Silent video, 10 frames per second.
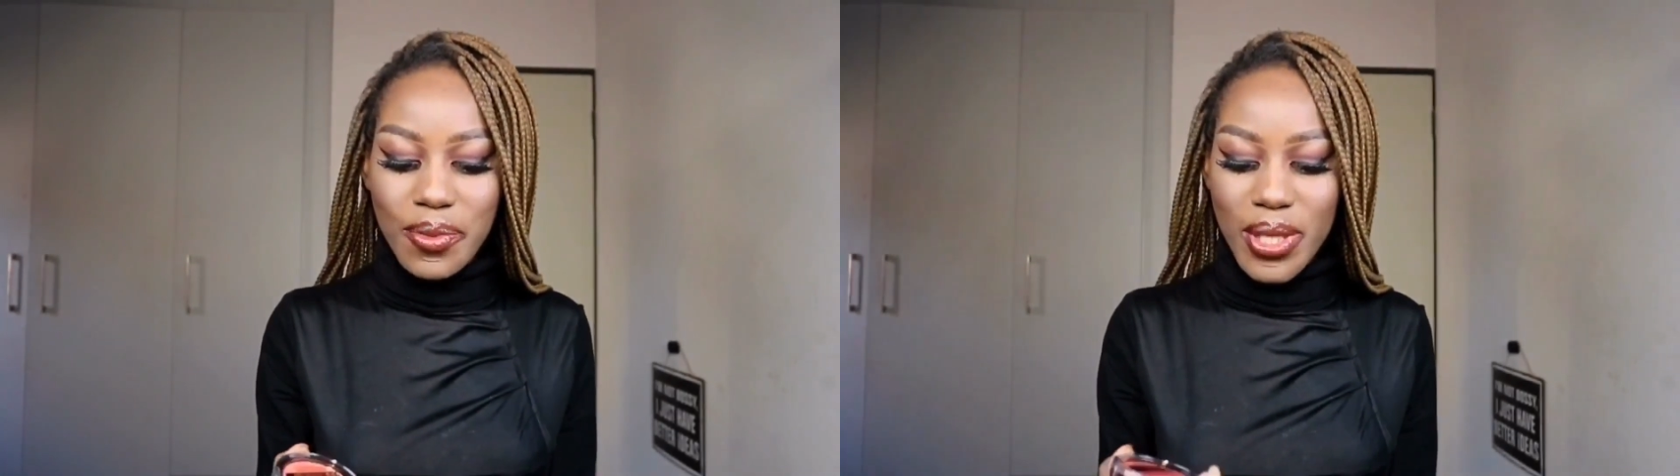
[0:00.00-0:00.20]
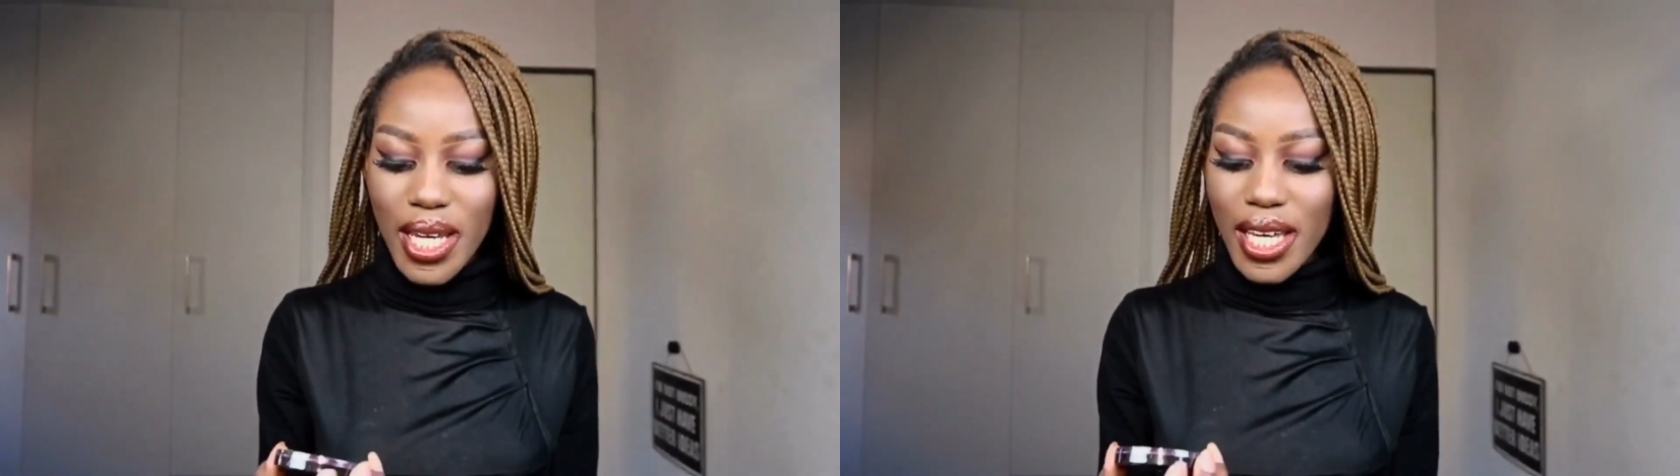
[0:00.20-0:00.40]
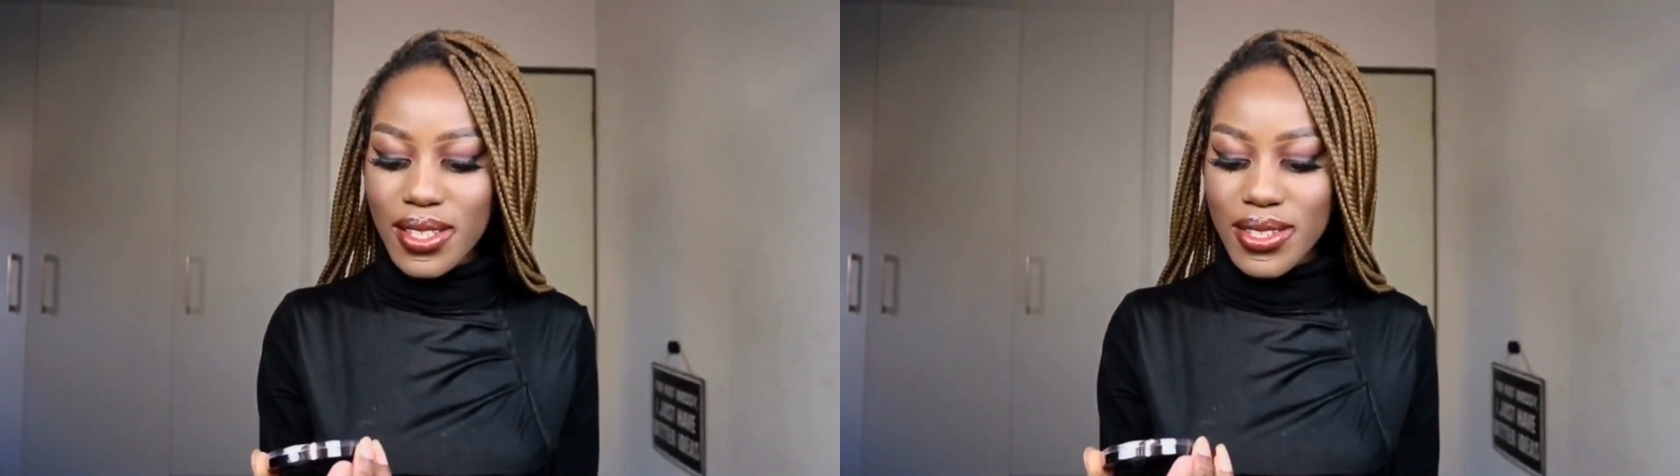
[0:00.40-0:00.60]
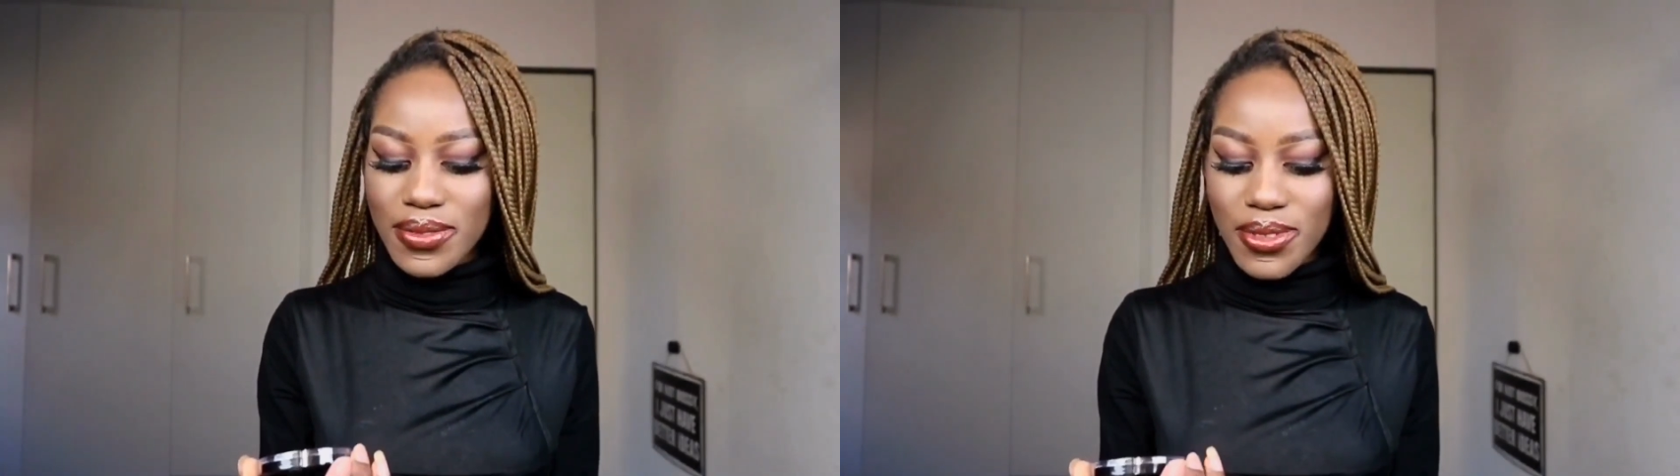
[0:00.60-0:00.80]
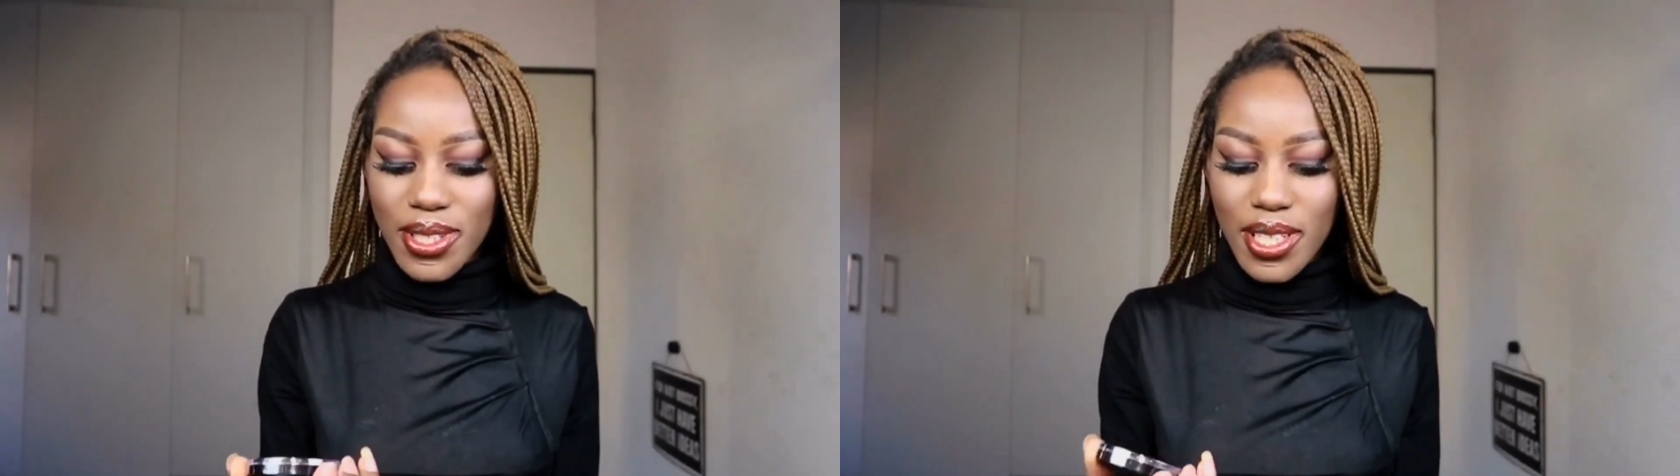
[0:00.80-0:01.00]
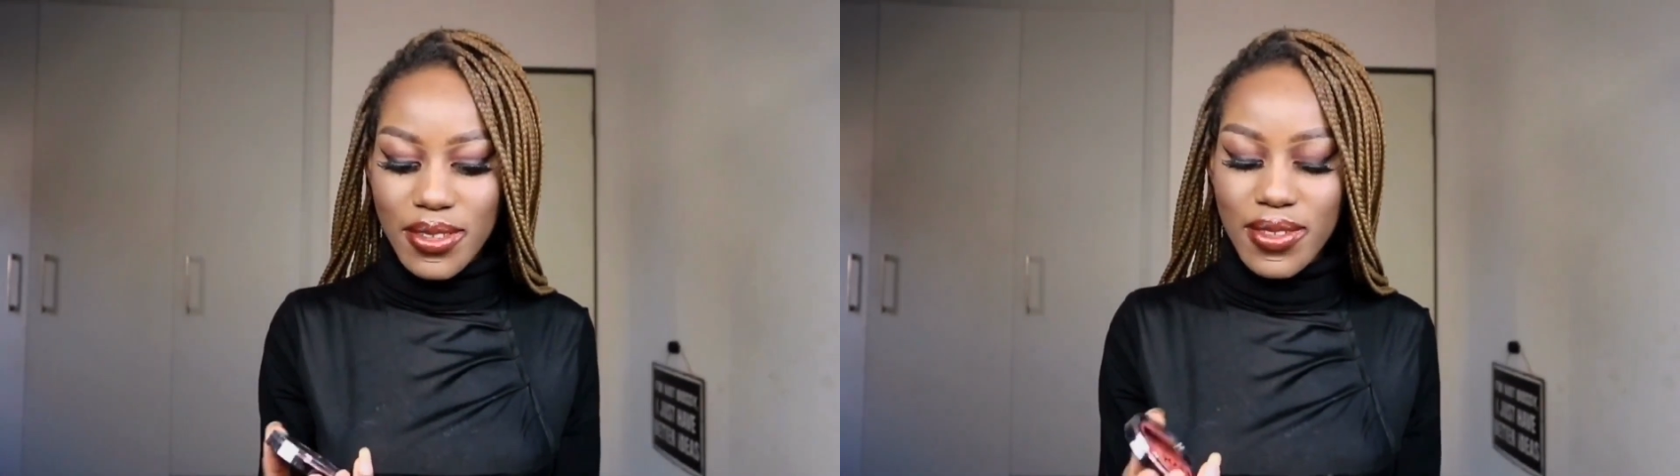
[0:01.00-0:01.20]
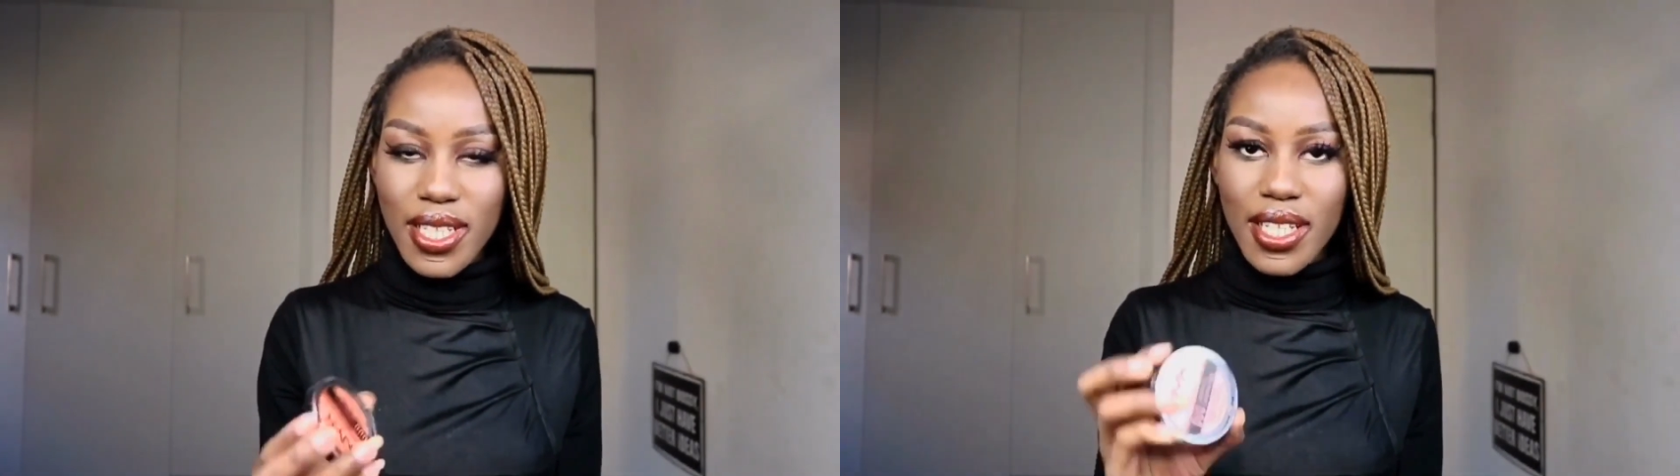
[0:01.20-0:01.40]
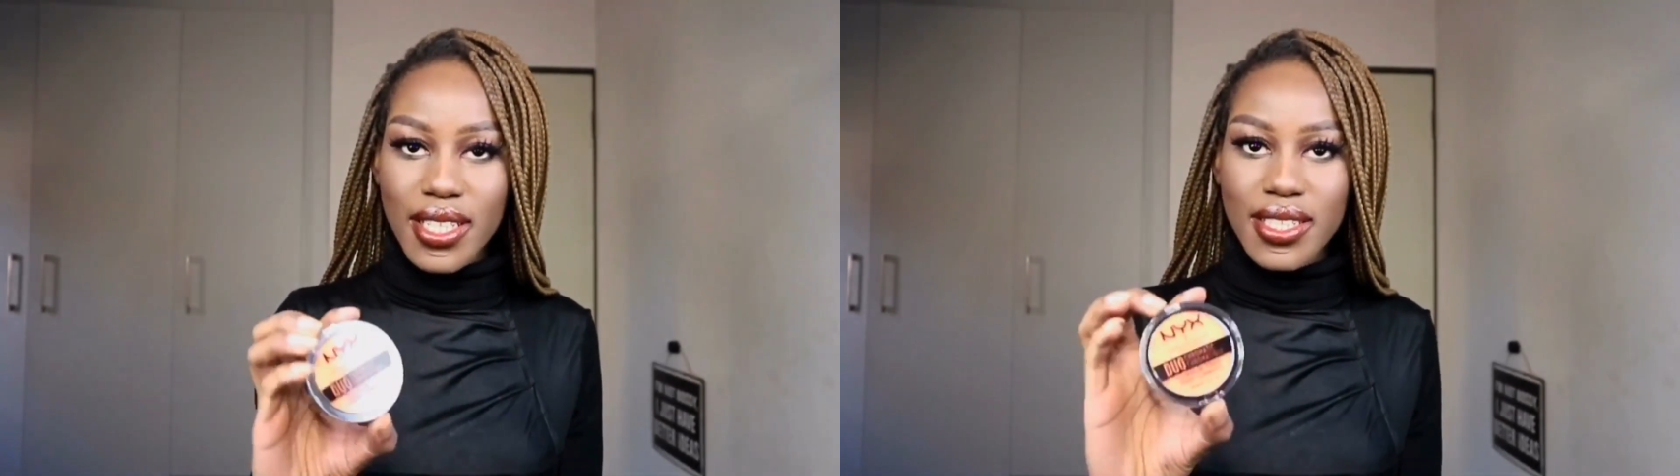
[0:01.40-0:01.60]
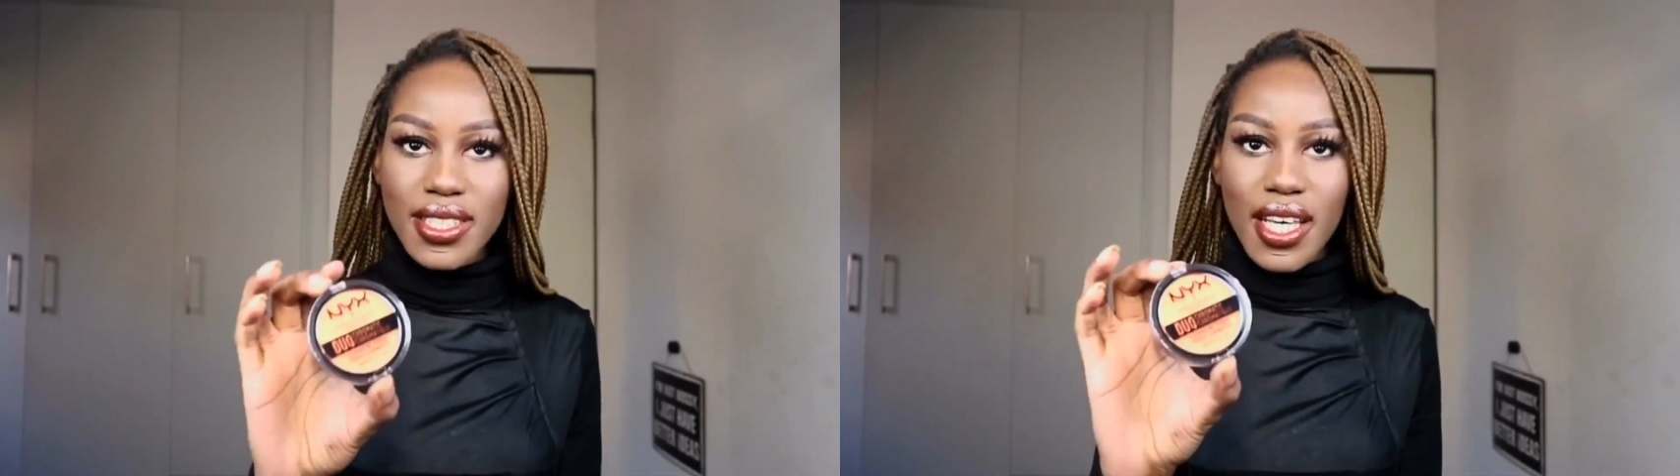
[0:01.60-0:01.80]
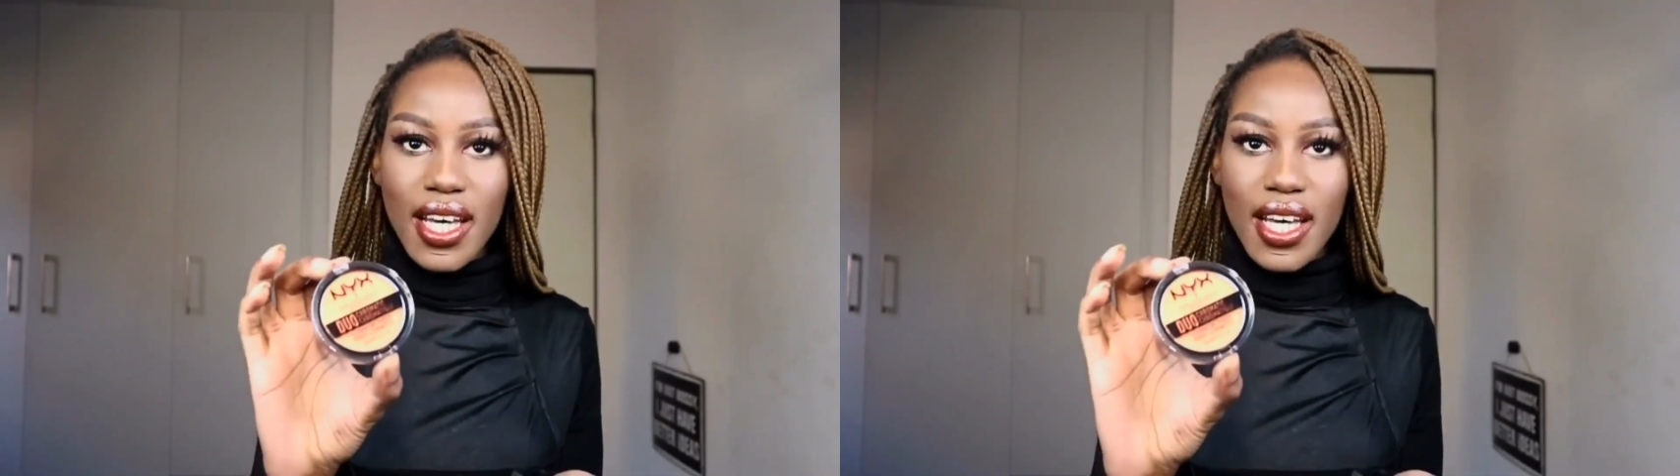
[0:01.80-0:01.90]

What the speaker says: but I use it for a lot of things.